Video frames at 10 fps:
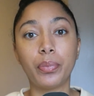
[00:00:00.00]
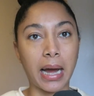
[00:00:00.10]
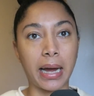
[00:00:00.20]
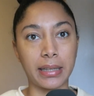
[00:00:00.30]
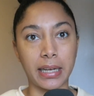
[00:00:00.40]

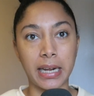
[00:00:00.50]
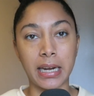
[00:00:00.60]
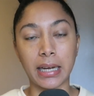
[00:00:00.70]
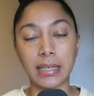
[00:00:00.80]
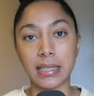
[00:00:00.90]
And then
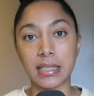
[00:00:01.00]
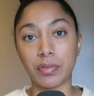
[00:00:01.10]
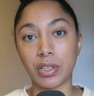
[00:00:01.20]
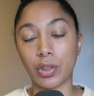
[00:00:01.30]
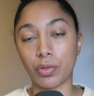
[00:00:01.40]
in
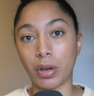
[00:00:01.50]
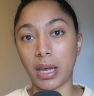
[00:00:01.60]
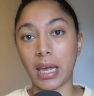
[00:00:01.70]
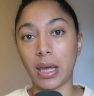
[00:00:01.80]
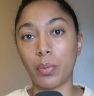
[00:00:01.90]
1973,
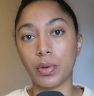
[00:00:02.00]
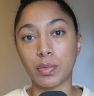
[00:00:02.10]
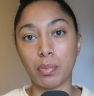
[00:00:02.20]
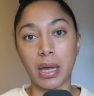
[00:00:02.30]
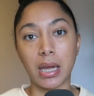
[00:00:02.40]
he
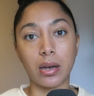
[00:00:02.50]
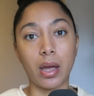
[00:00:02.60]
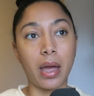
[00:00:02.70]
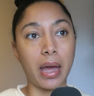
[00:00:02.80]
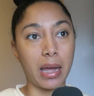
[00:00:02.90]
was made
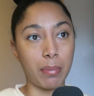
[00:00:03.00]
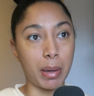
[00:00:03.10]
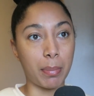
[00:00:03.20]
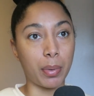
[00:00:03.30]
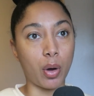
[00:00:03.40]
a
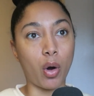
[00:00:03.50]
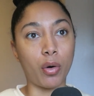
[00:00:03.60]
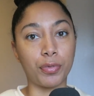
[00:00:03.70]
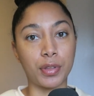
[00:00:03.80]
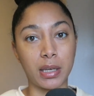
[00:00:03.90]
member
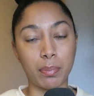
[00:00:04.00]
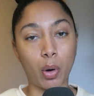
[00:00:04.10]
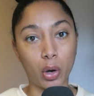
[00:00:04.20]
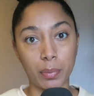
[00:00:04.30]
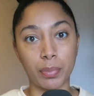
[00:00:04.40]
of the
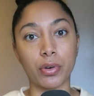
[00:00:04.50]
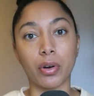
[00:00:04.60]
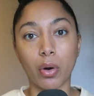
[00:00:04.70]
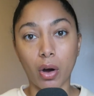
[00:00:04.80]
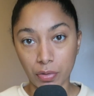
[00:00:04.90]

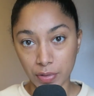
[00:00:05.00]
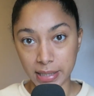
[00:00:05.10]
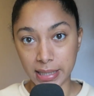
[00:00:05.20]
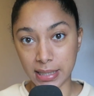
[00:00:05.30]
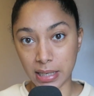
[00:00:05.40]
Politburo of the
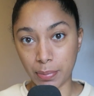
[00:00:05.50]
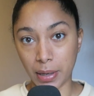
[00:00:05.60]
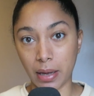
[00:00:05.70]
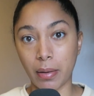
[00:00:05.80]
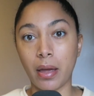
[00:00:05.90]

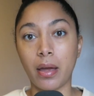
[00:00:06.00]
CCP.